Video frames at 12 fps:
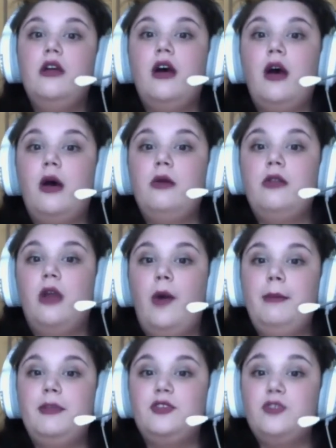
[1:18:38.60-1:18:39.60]

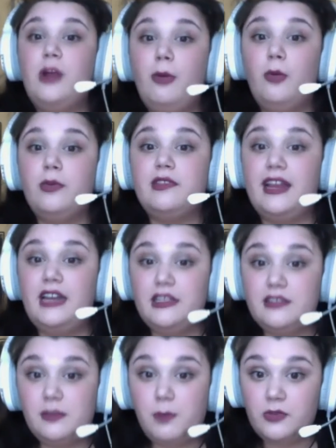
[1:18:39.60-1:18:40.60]
I'm in trouble. Was I
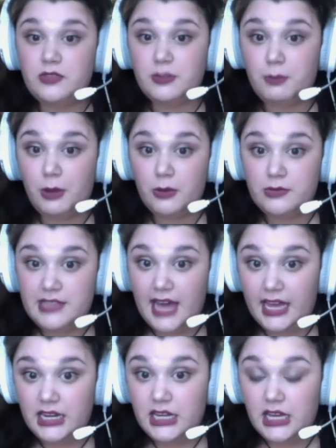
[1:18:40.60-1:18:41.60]
not supposed to post
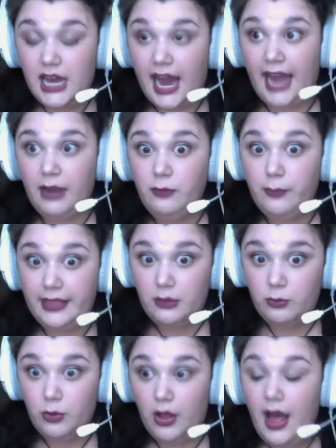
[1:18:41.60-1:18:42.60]
that? I read
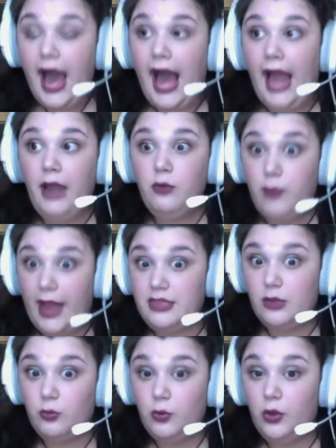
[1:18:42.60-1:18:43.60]

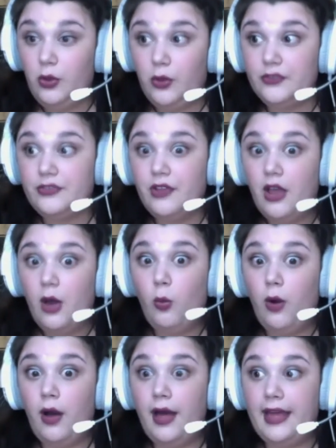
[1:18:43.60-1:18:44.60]
the rules.
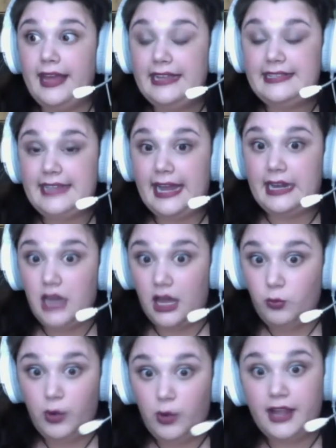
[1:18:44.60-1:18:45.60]
It said
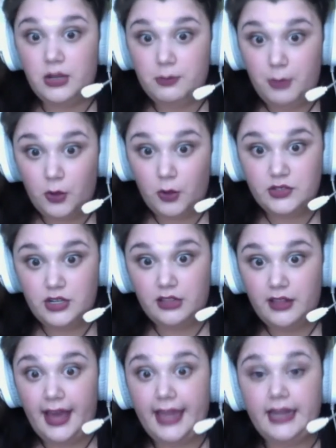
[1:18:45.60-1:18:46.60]
nothing where I couldn't post it
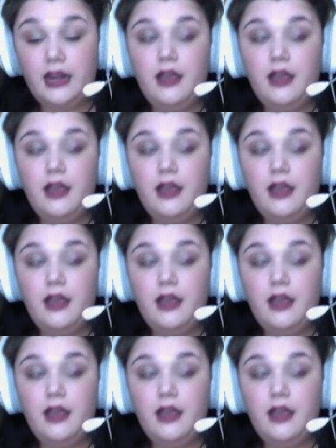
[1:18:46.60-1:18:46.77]
online.